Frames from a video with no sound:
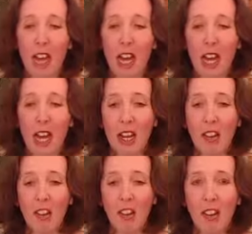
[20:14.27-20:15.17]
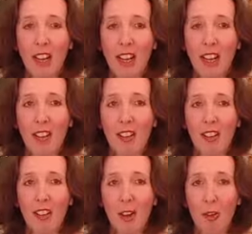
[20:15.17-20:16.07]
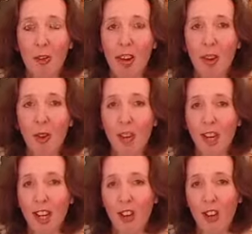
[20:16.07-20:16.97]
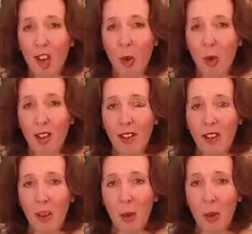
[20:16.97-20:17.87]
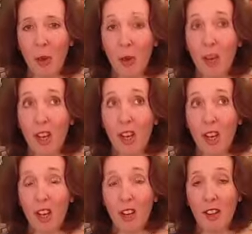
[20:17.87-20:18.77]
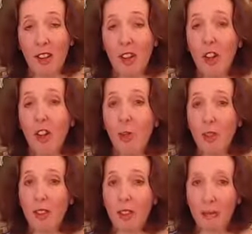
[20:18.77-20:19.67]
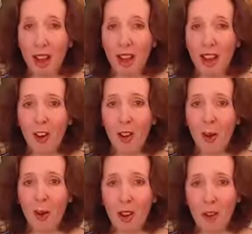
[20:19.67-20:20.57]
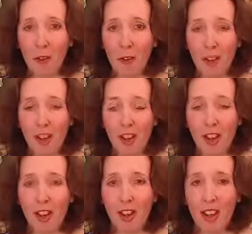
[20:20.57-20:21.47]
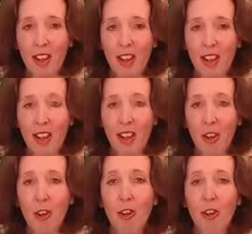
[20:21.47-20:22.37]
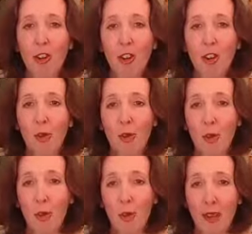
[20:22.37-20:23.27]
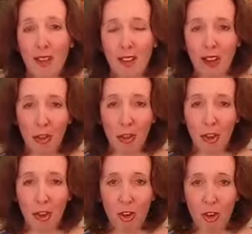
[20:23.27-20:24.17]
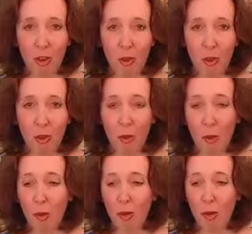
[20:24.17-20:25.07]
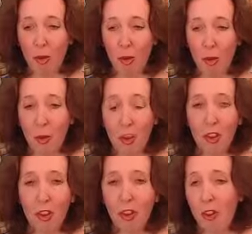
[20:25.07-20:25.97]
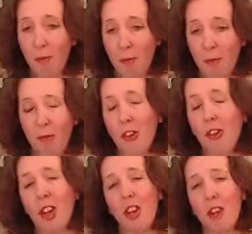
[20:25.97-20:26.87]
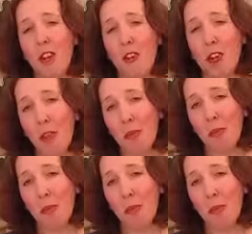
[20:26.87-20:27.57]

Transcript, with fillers: And it's a radio station that we're setting up, which is to inspire, uplift, and encourage people with mental health issues or people who just just need cheering up,